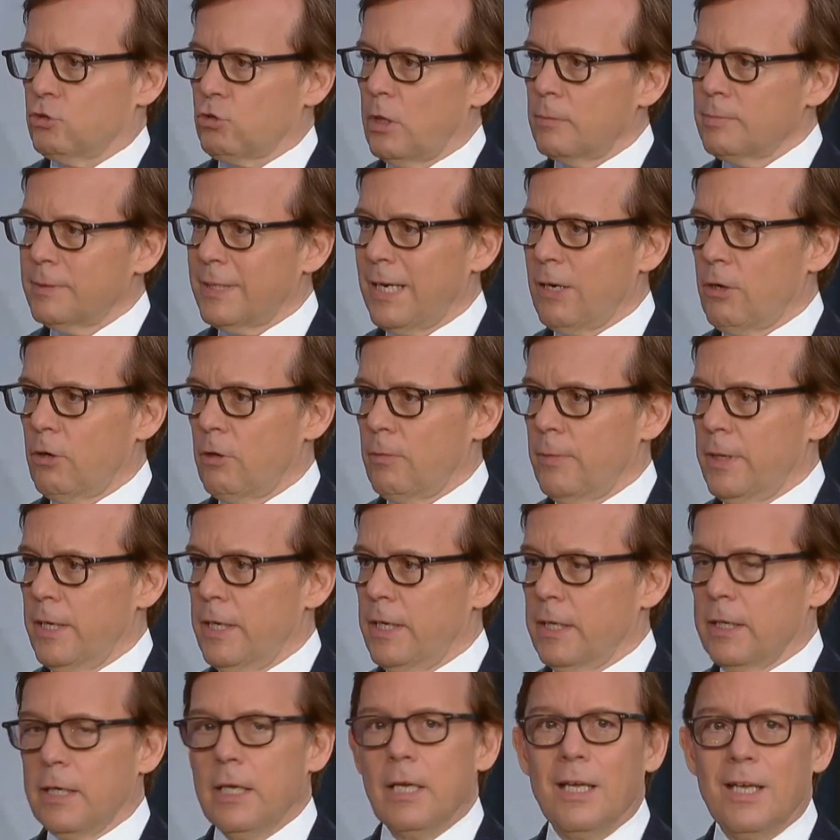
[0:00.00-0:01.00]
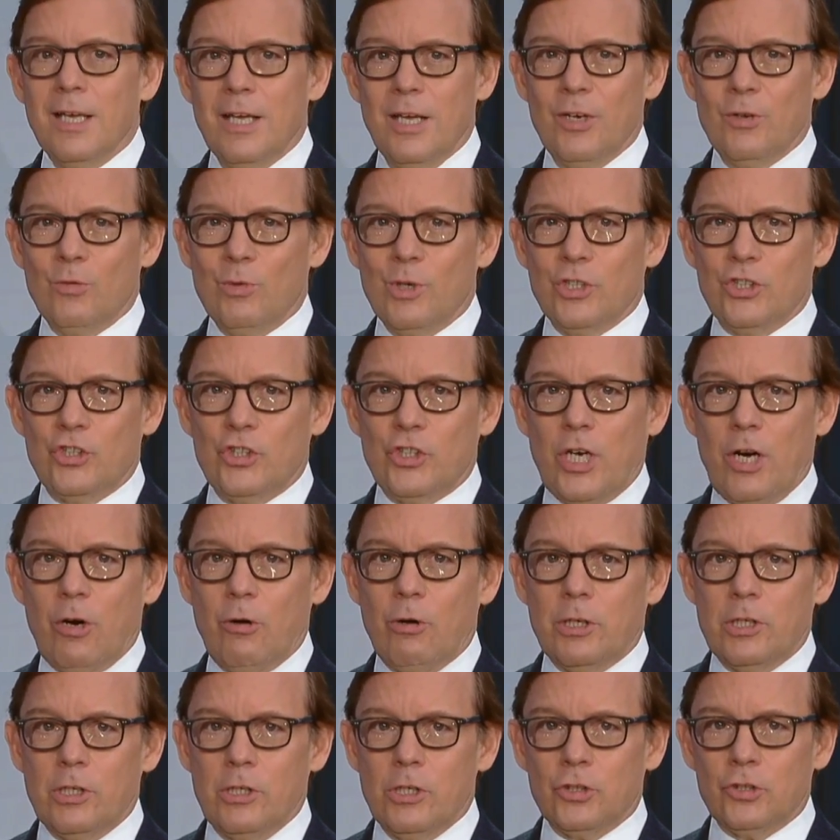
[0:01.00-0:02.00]
Trump Tower meeting in which
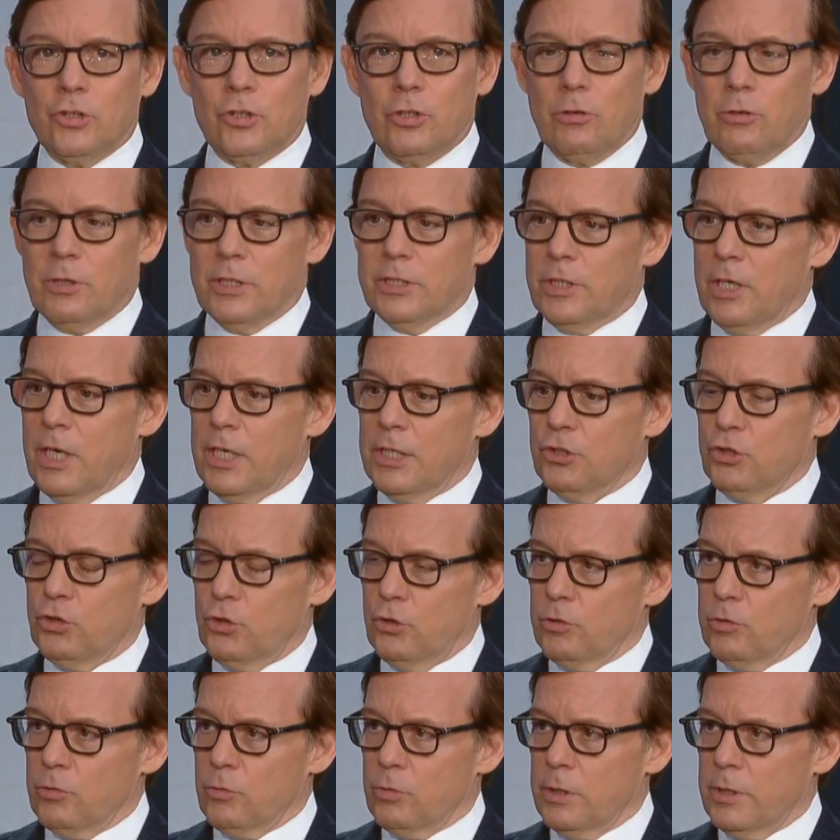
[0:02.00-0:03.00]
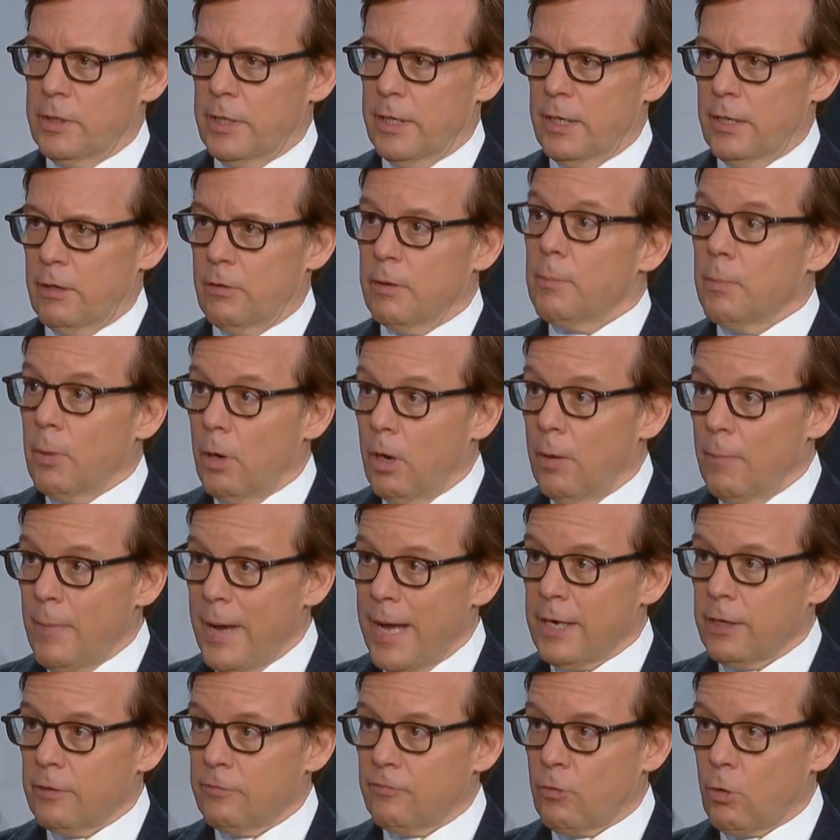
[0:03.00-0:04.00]
Jared Kushner and Don Jr. were there and Paul
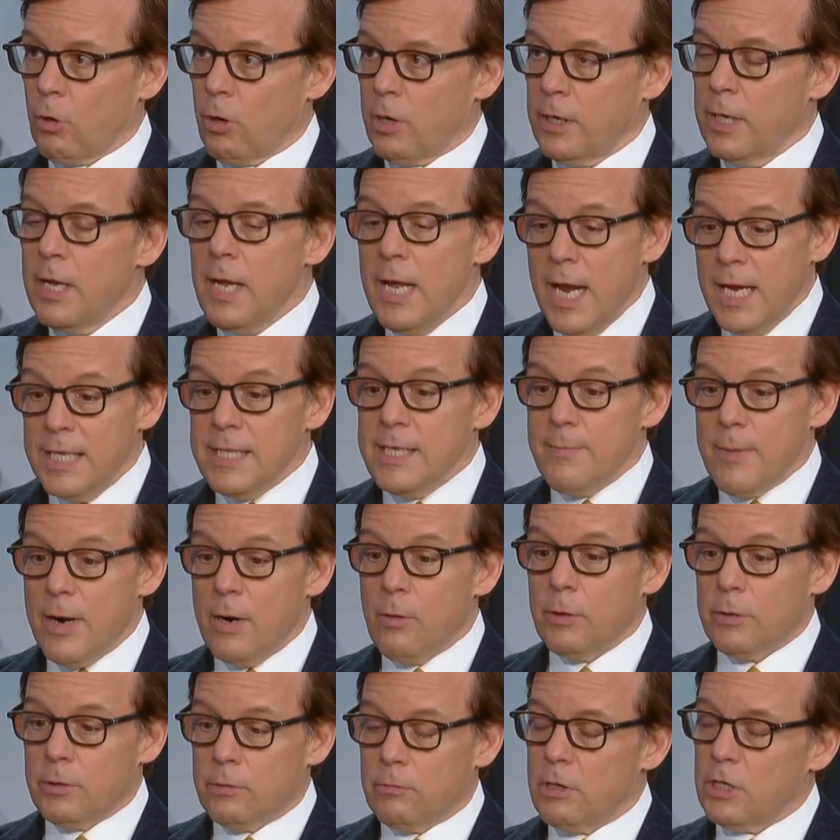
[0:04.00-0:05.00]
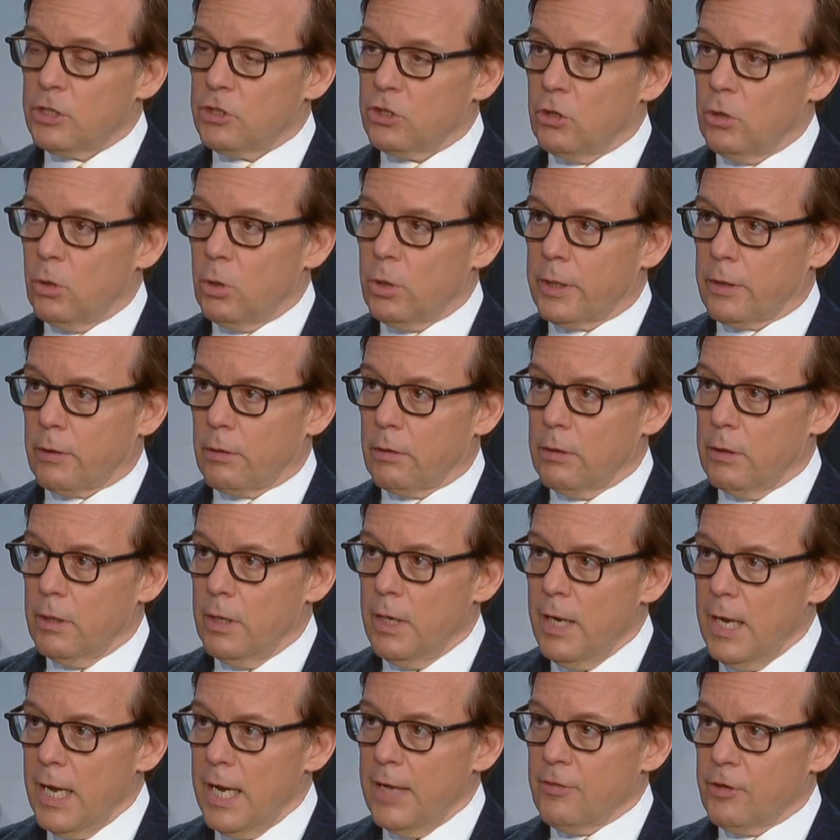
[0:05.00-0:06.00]
Manafort, and they met with a Russian lawyer.
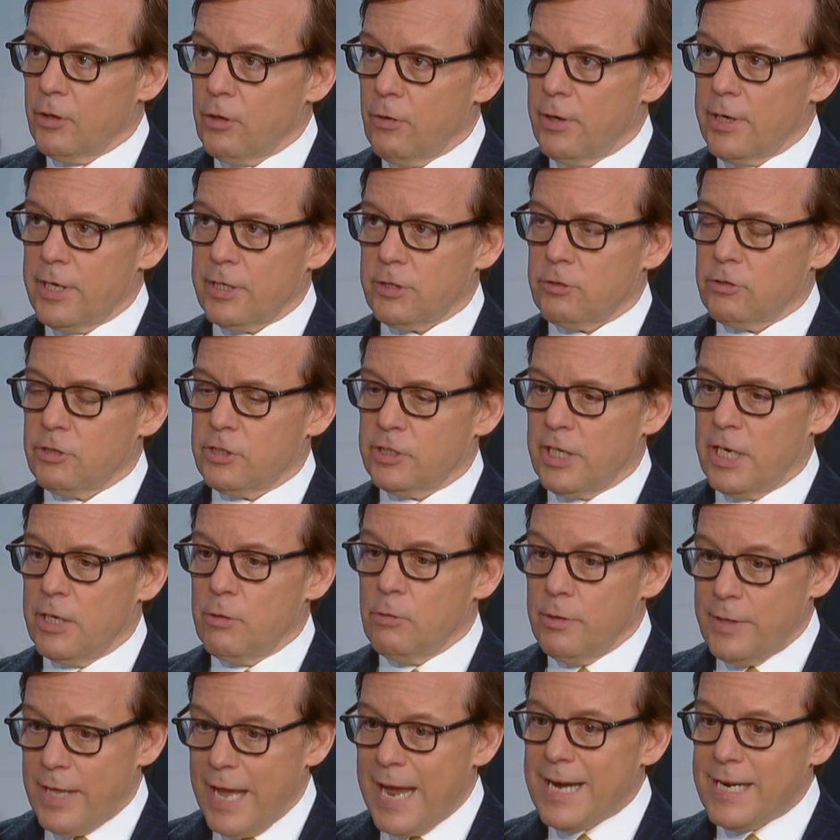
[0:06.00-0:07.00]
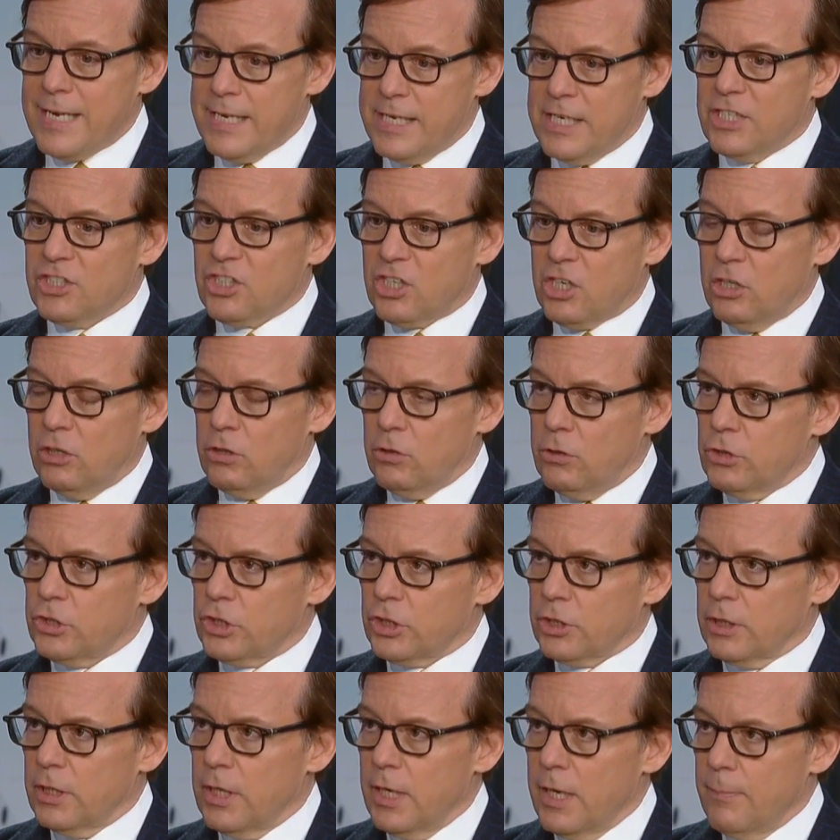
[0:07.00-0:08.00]
And the critics are saying, well, that is
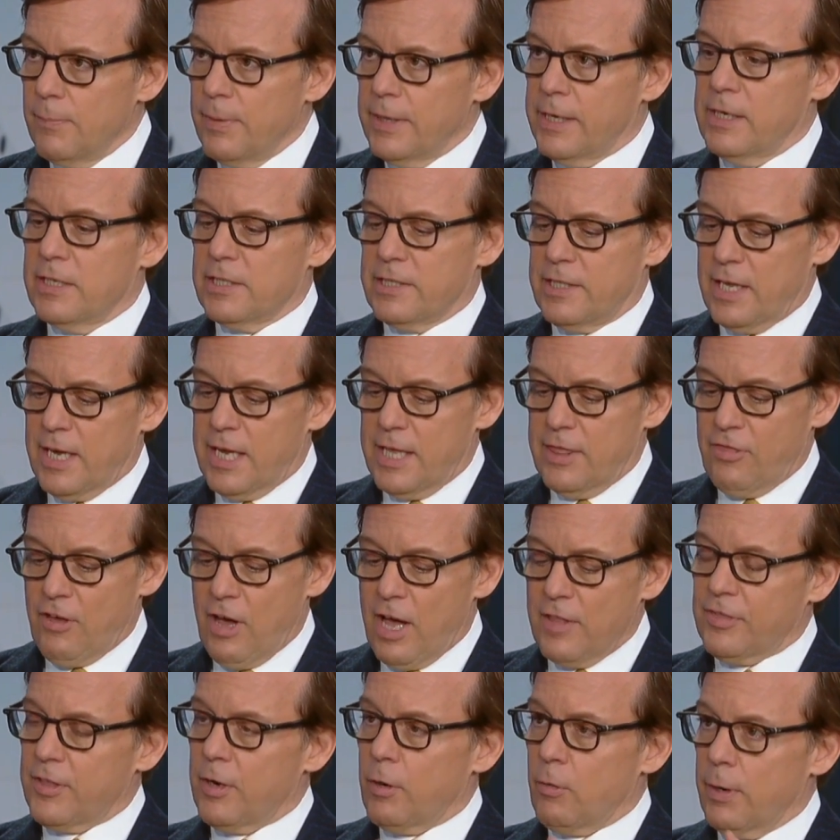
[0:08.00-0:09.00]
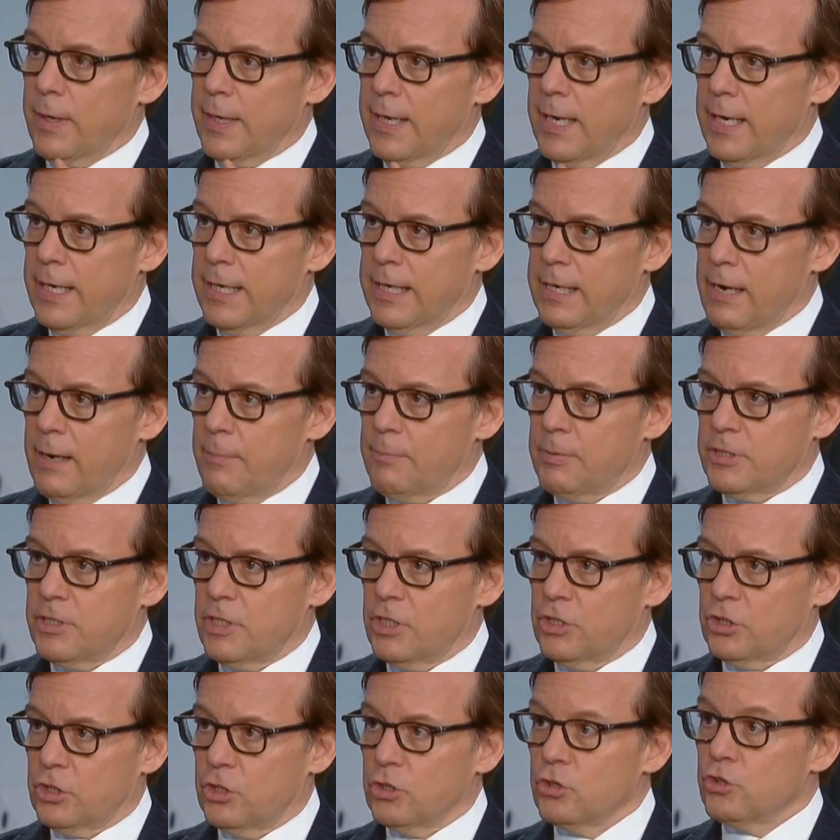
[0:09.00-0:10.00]
collusion because they thought they were getting
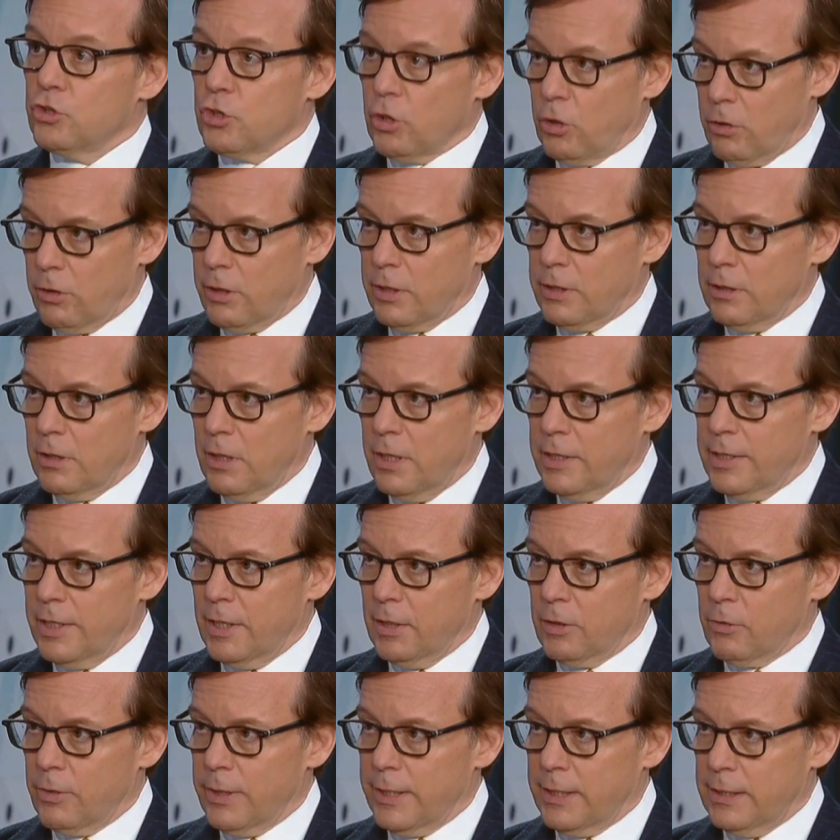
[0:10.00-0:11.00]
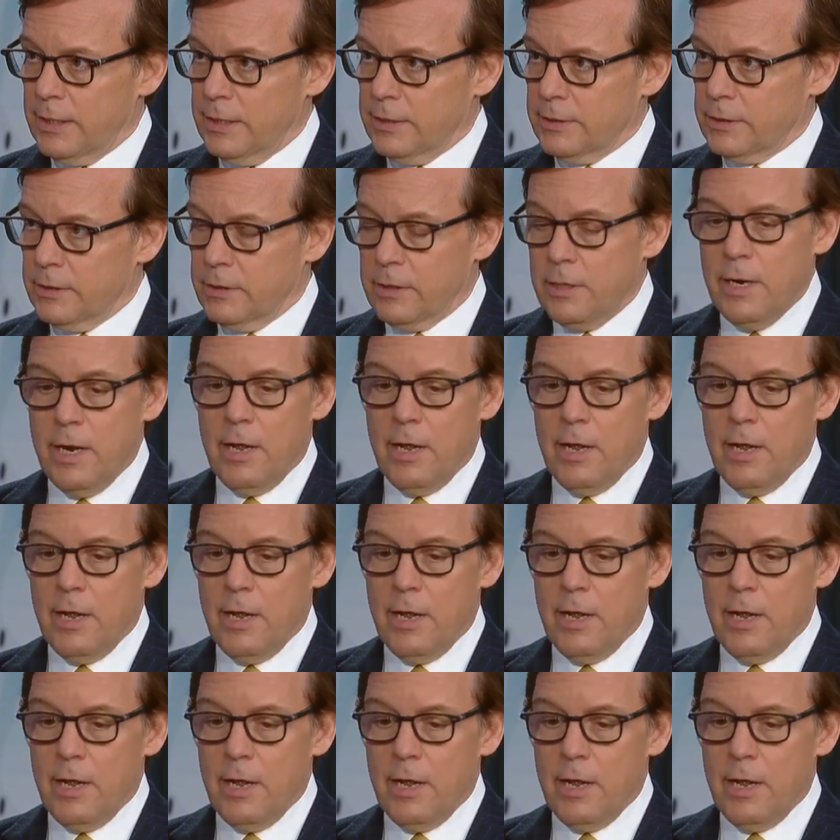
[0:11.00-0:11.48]
opposition dirt on Hillary Clinton.